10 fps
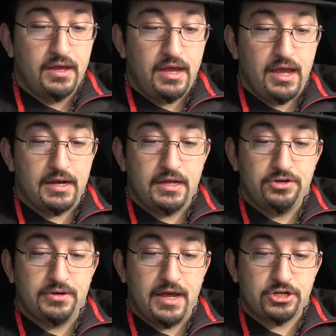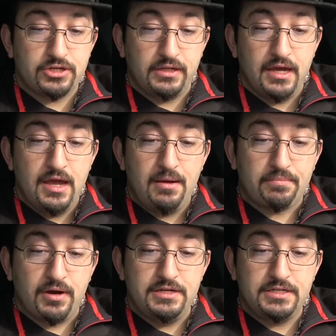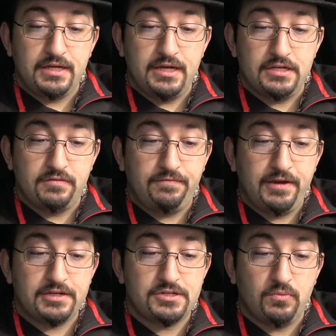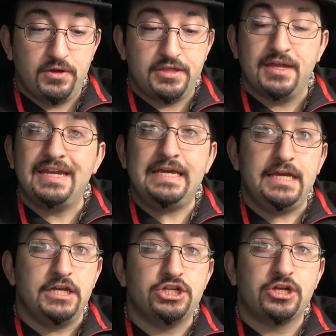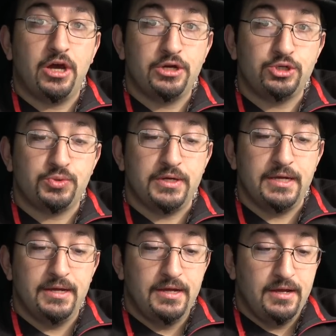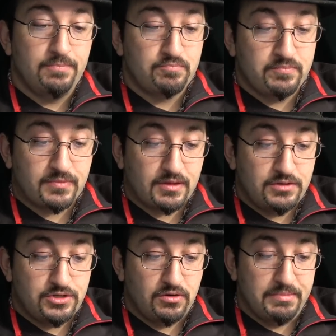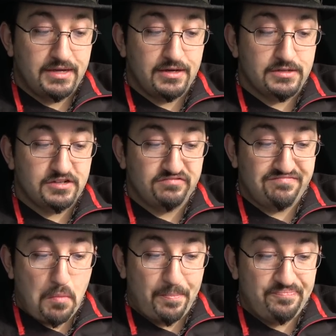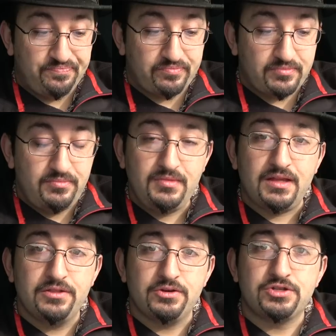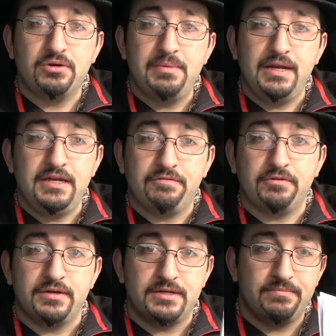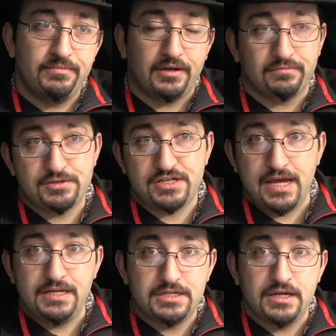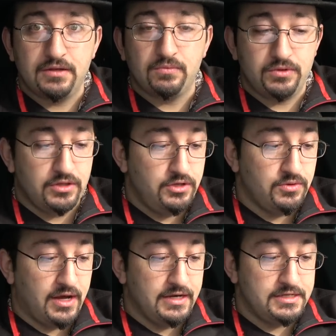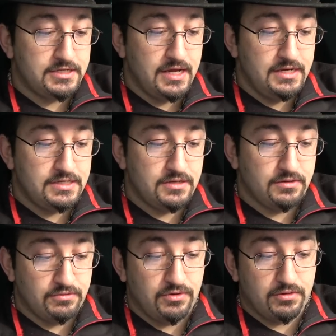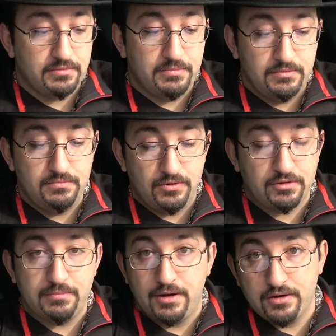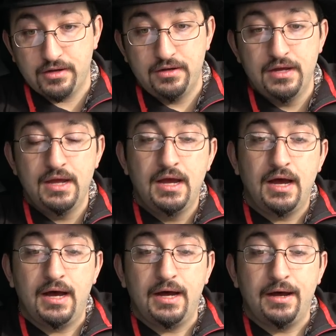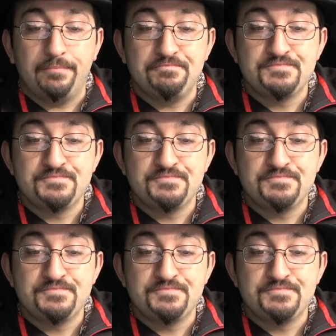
And internationally, pricing is fixed within each country. So because there's so many different oh, states in the United States, or North, North America, um,